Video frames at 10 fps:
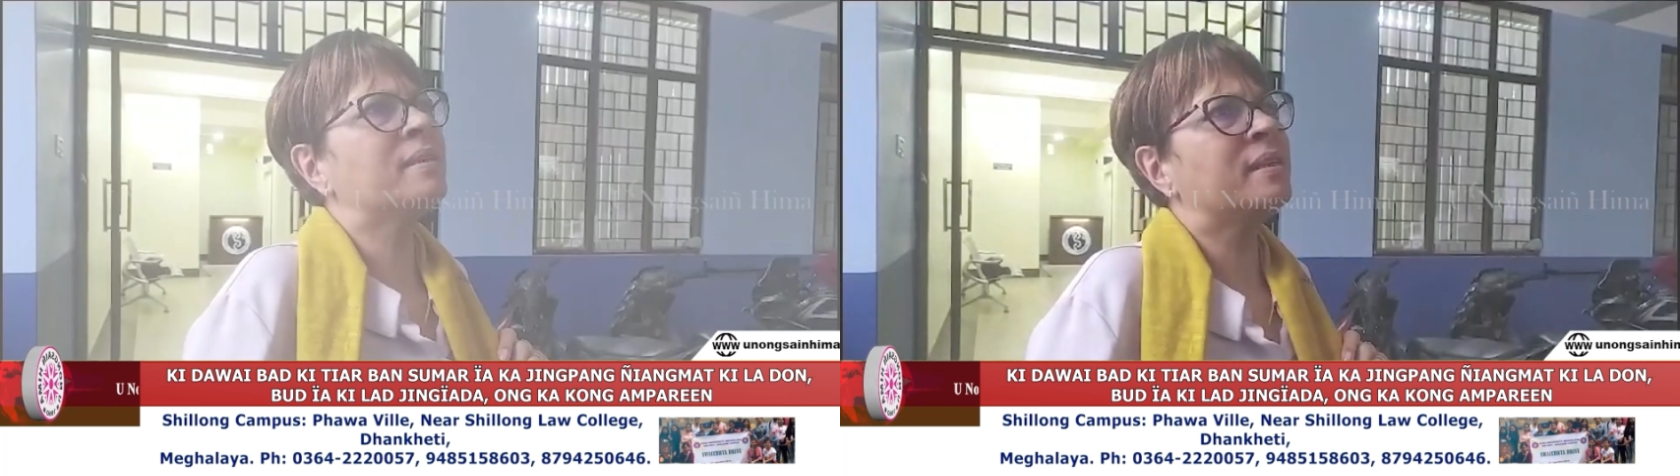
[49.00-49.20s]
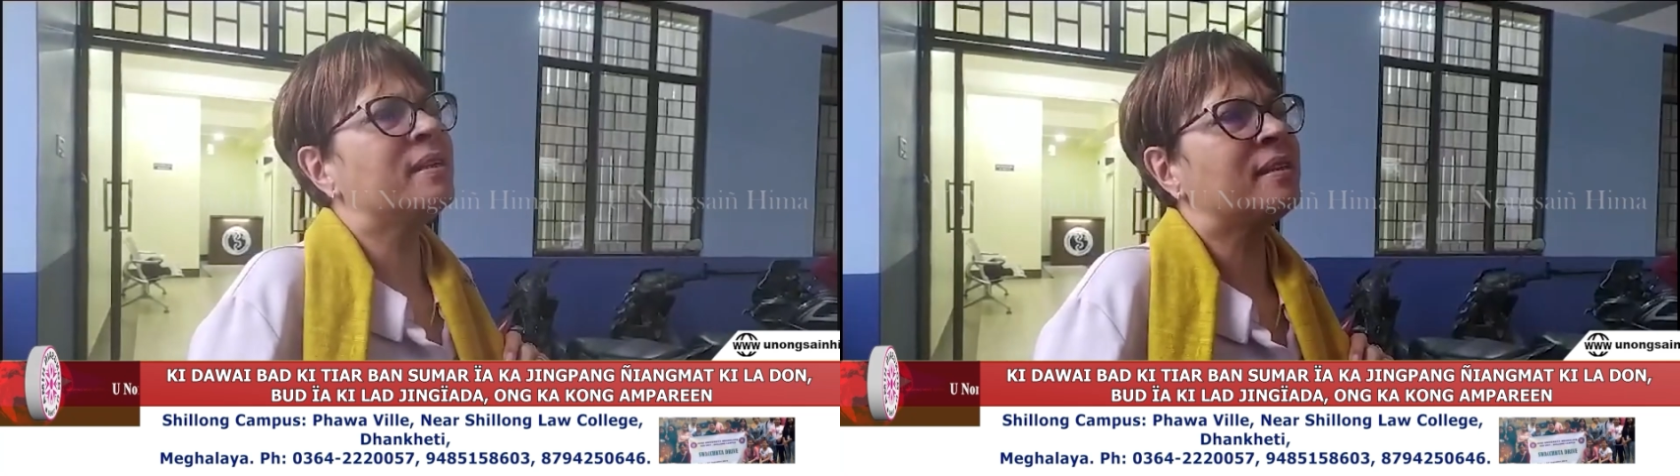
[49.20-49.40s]

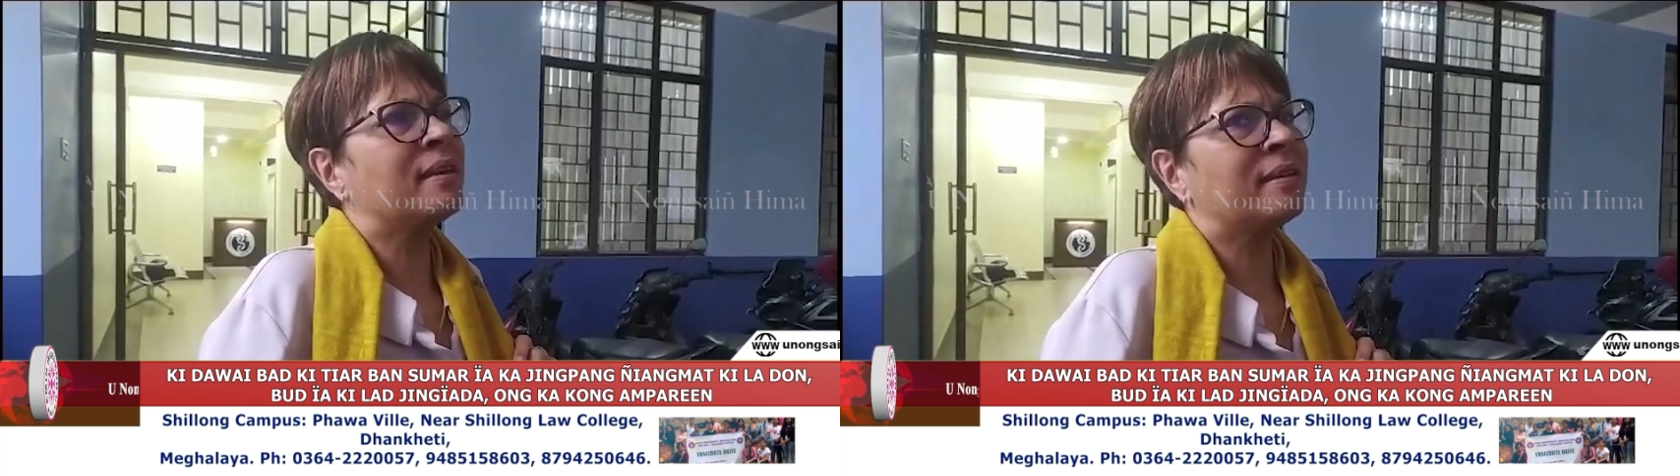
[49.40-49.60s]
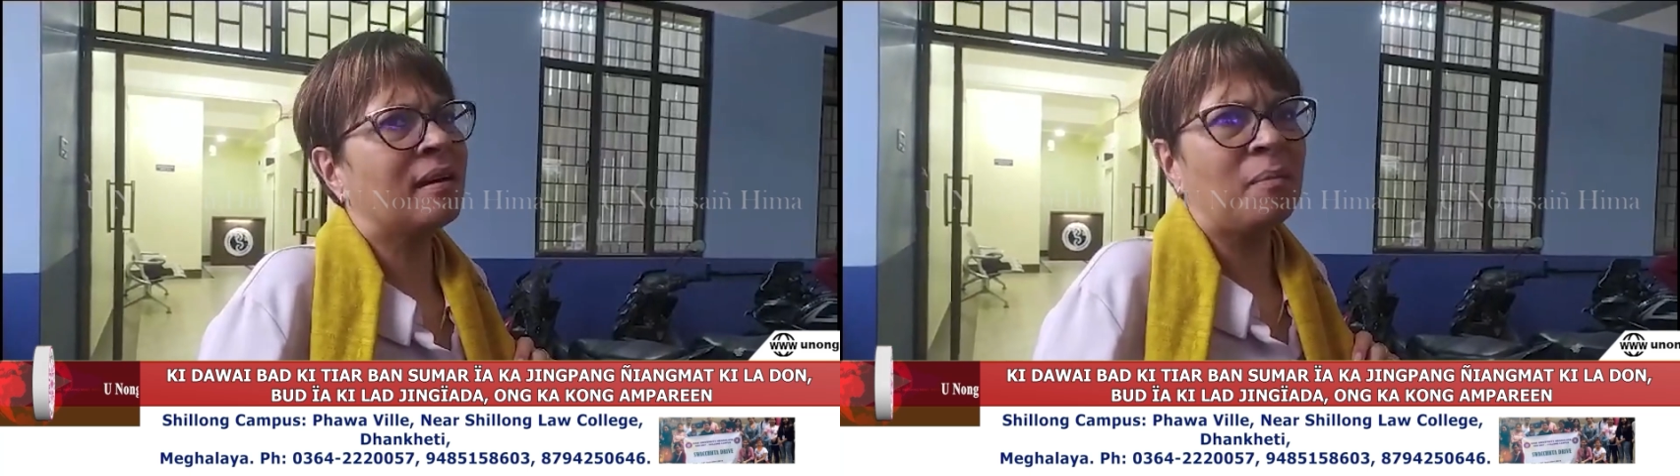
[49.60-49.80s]

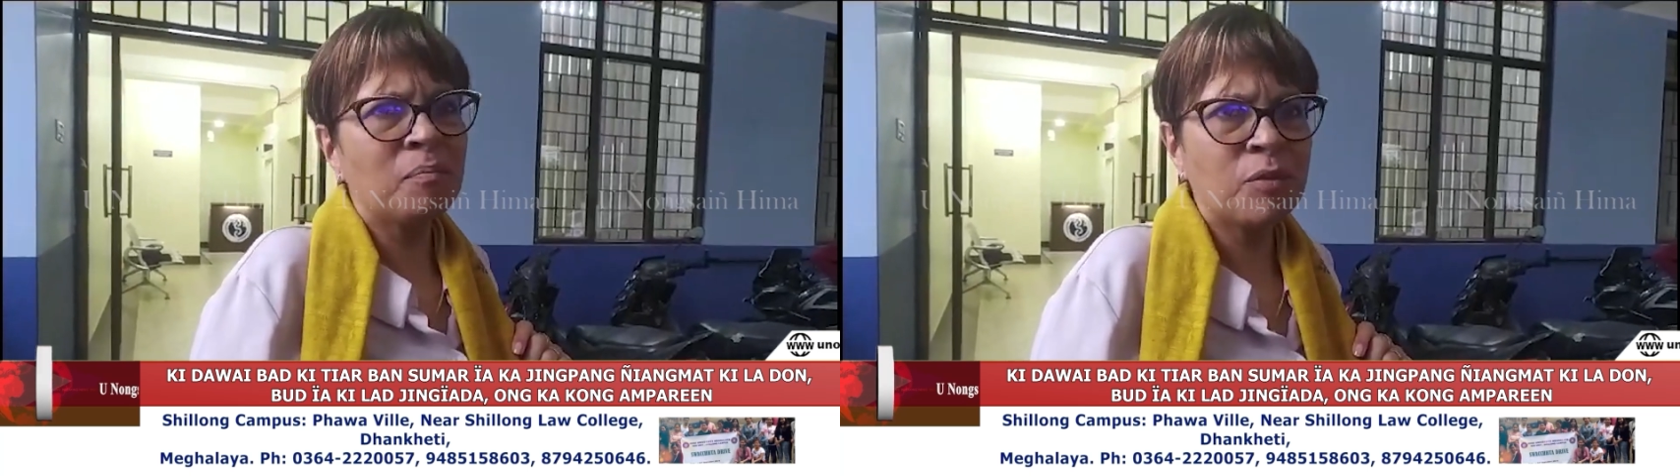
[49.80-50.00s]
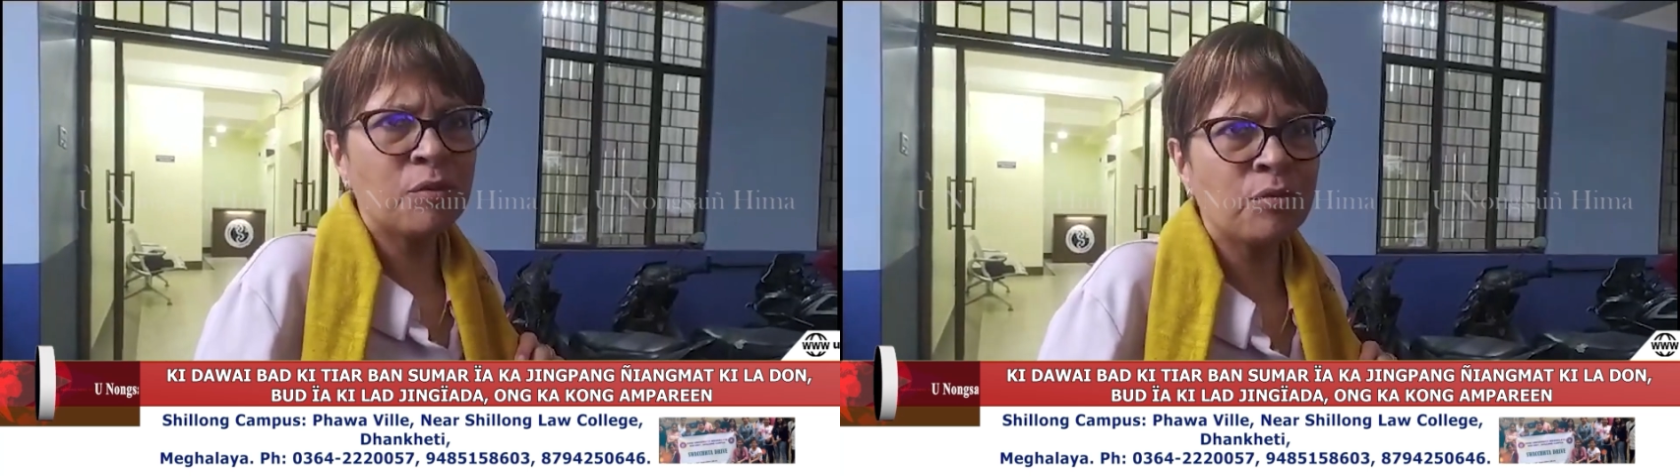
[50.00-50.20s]
That
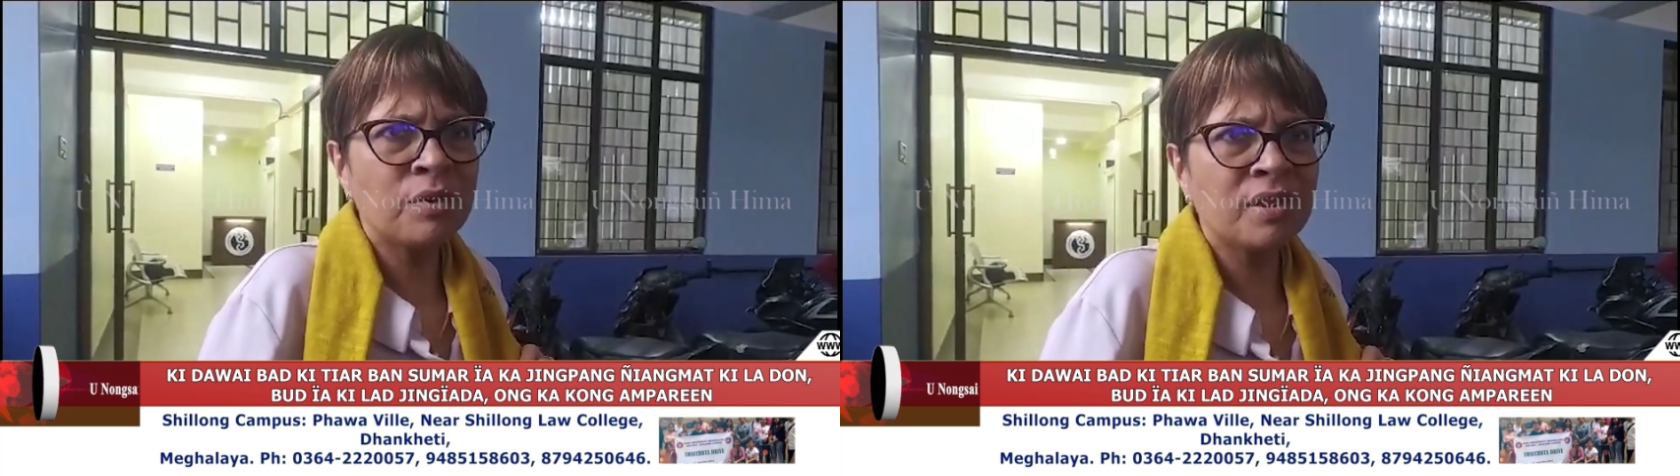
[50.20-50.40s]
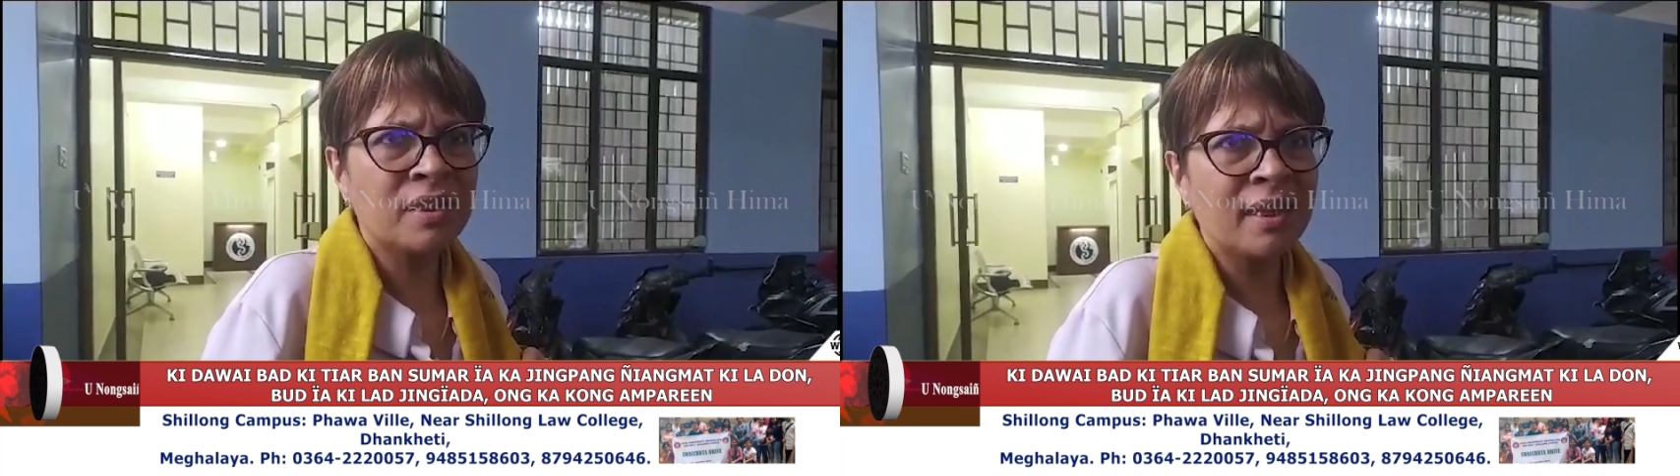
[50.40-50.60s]
comes to the
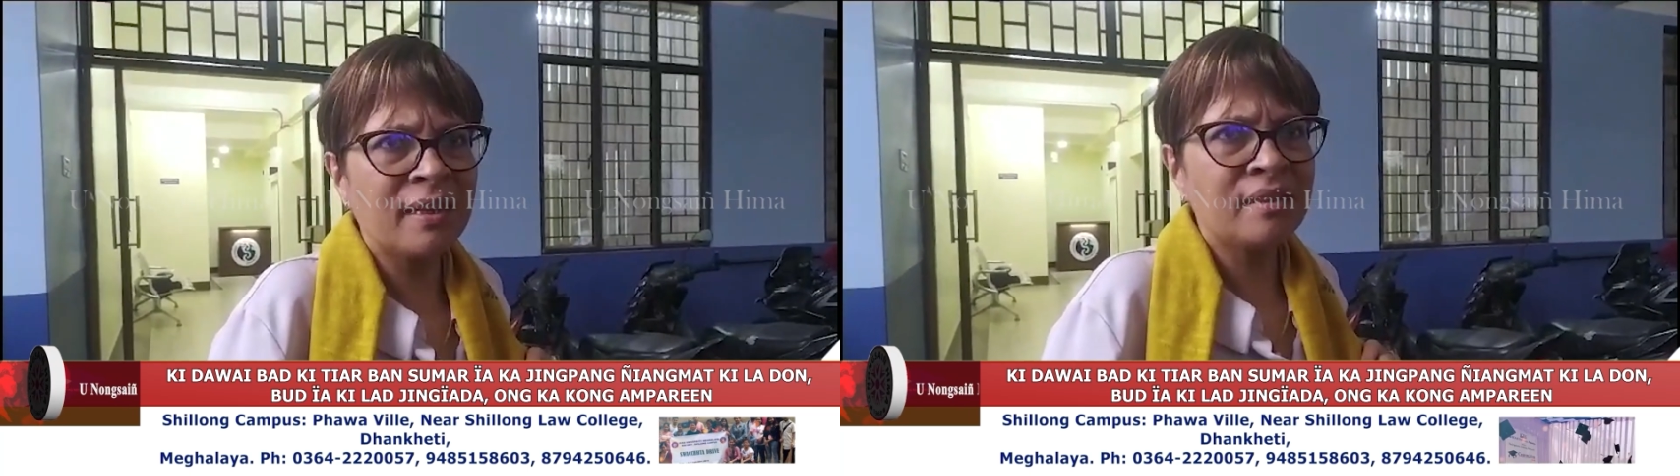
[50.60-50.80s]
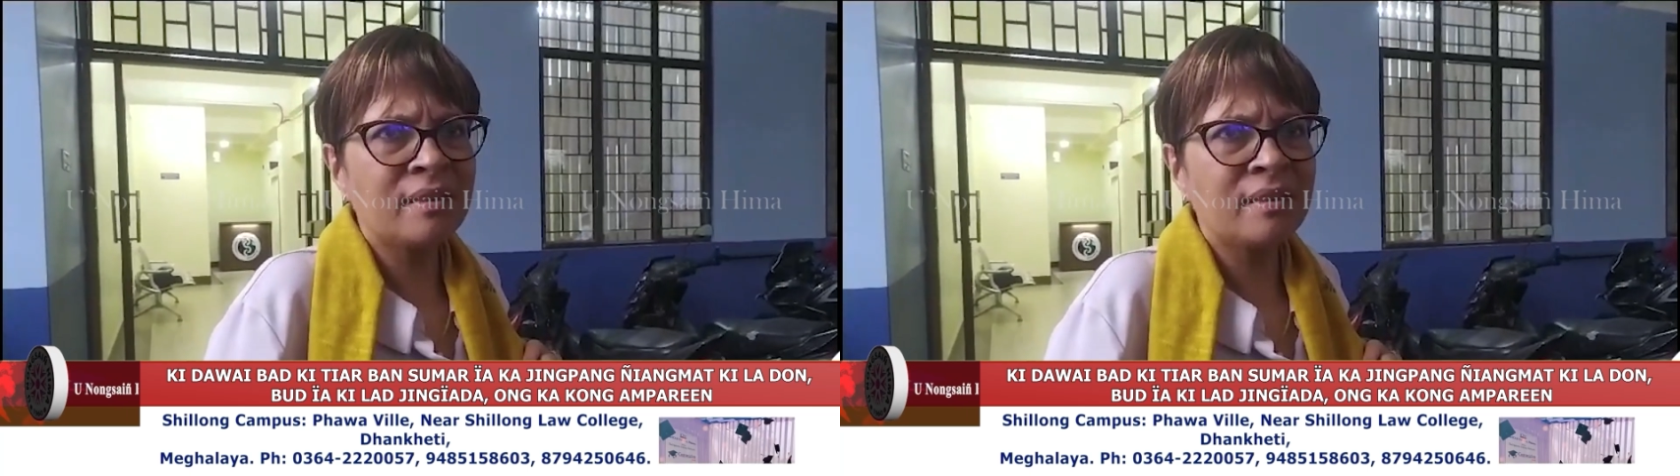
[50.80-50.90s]
state